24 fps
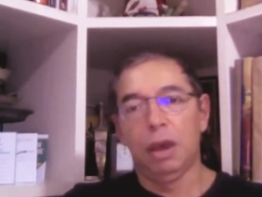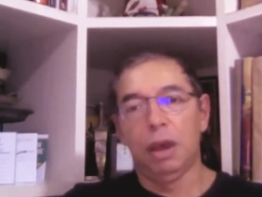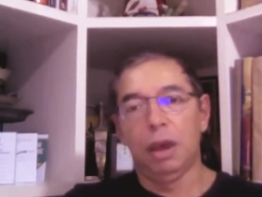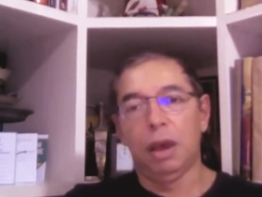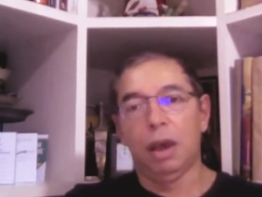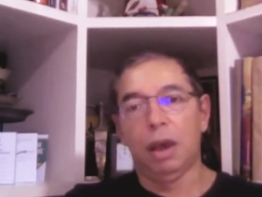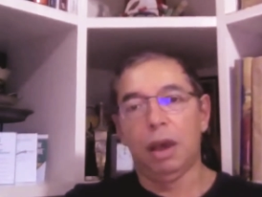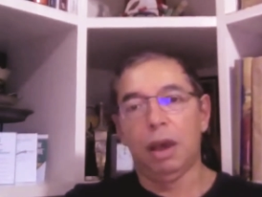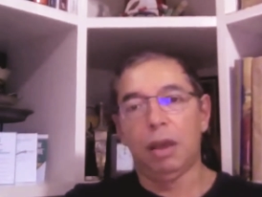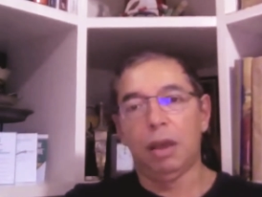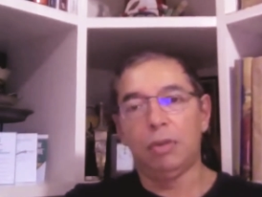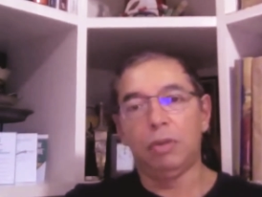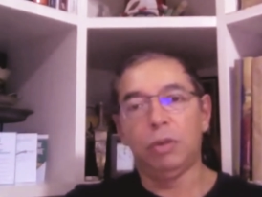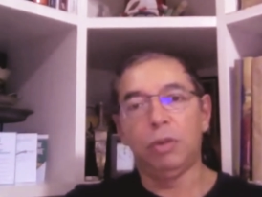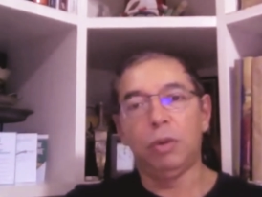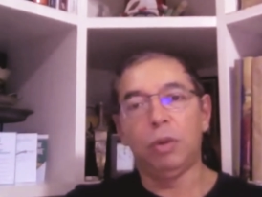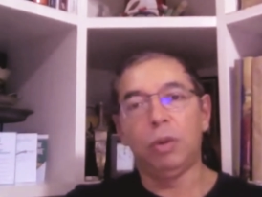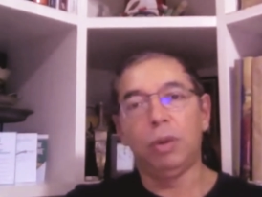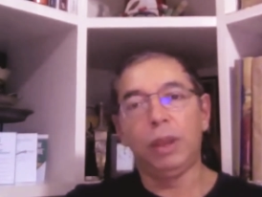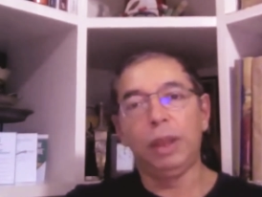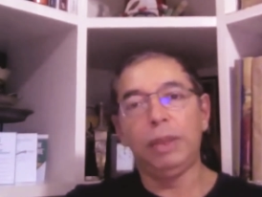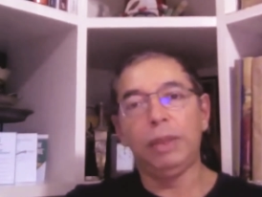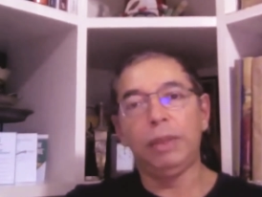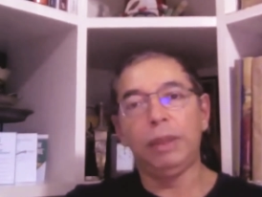Uh,
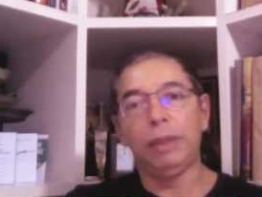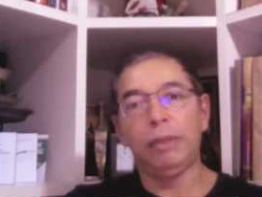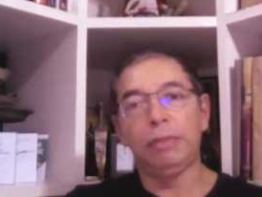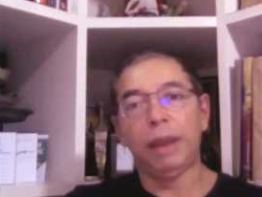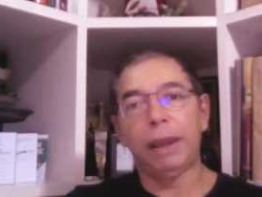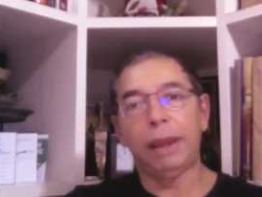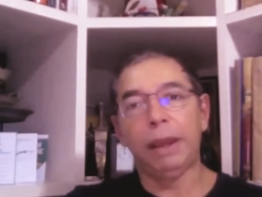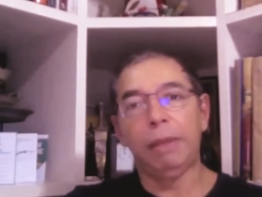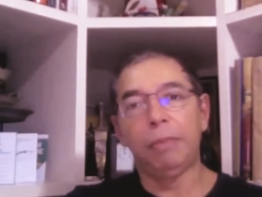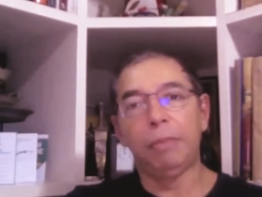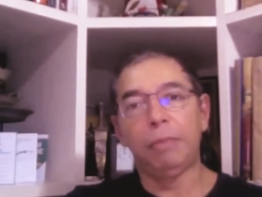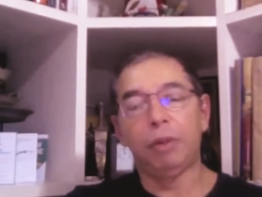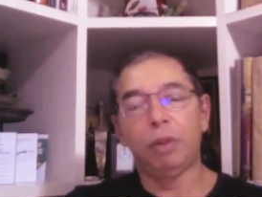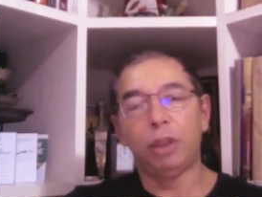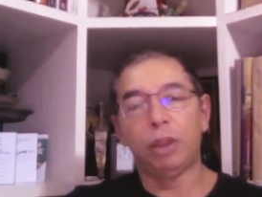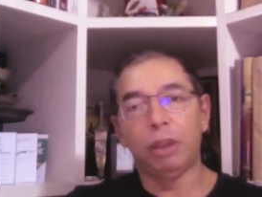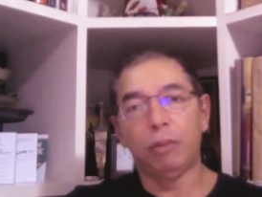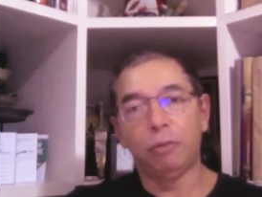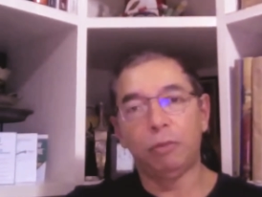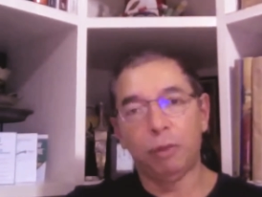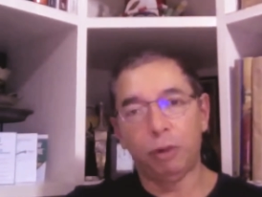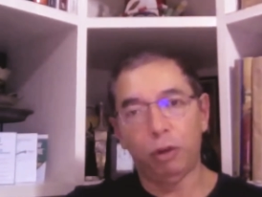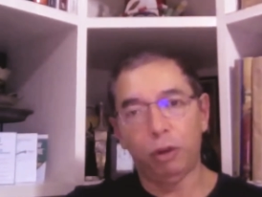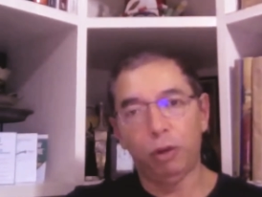so this is very
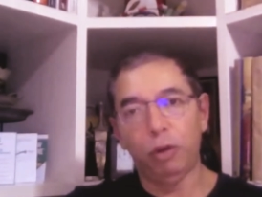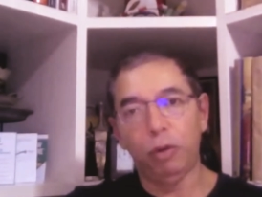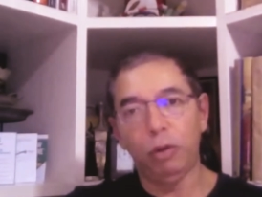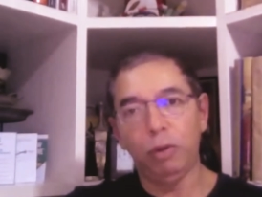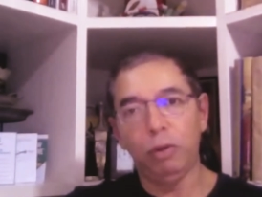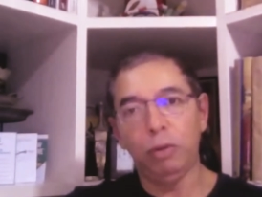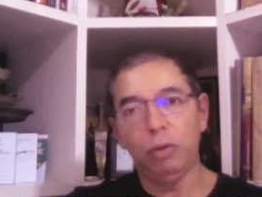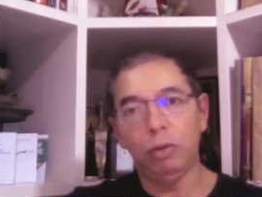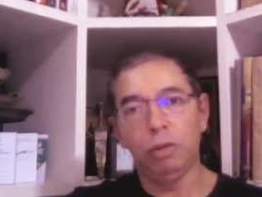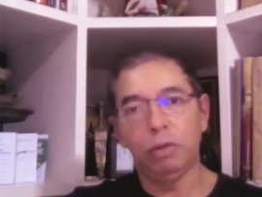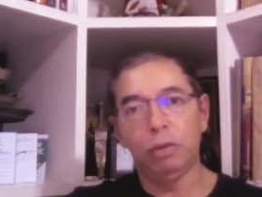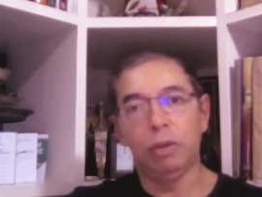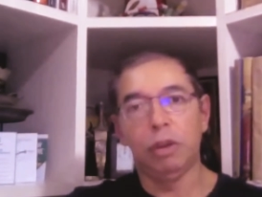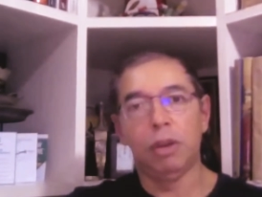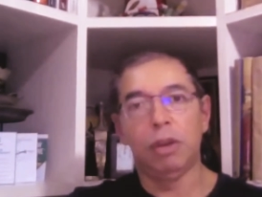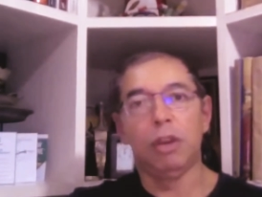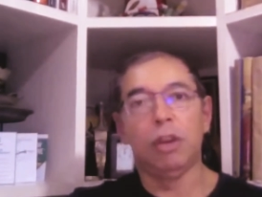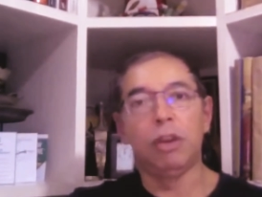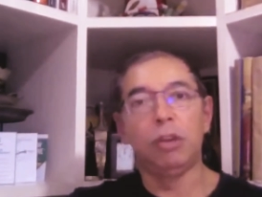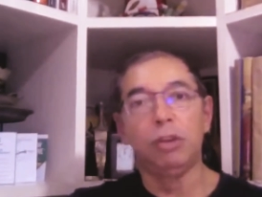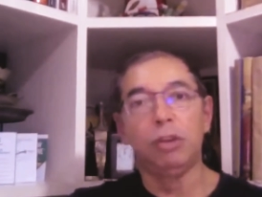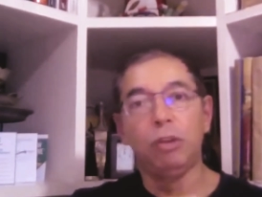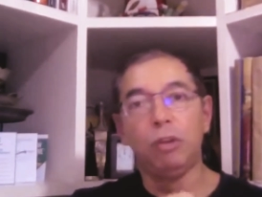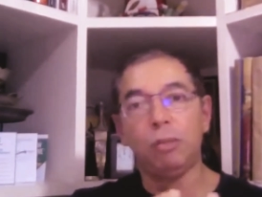important for you.
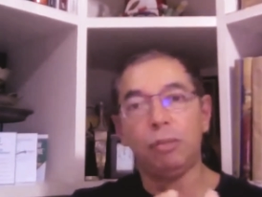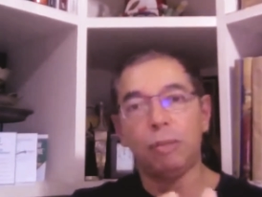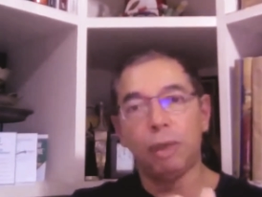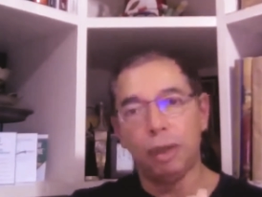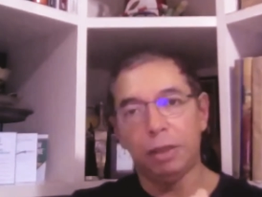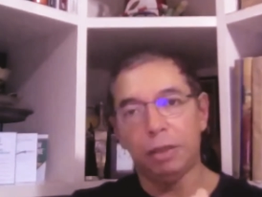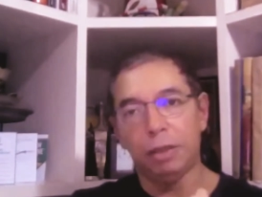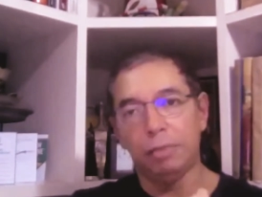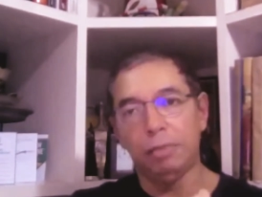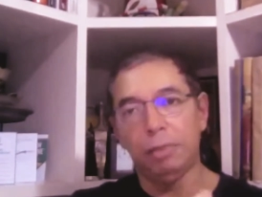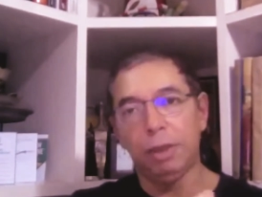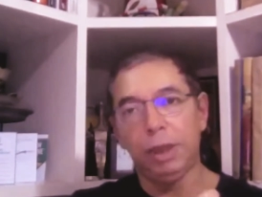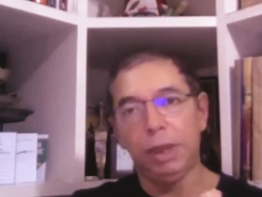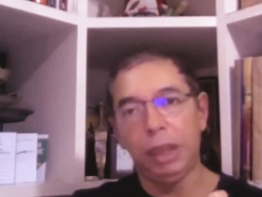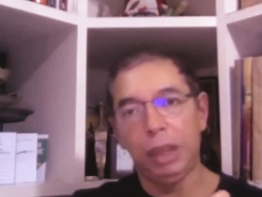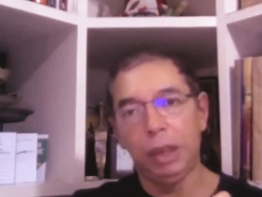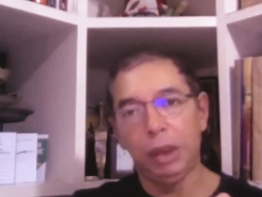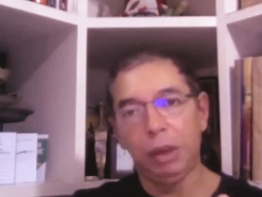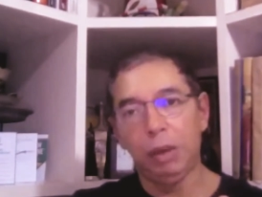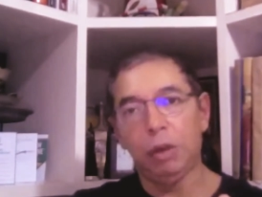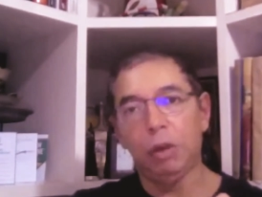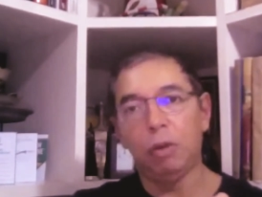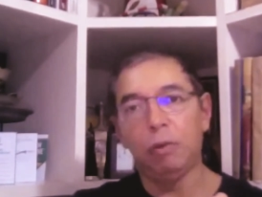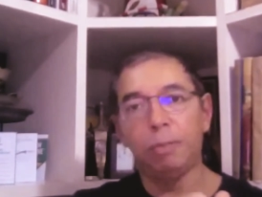You must be indoor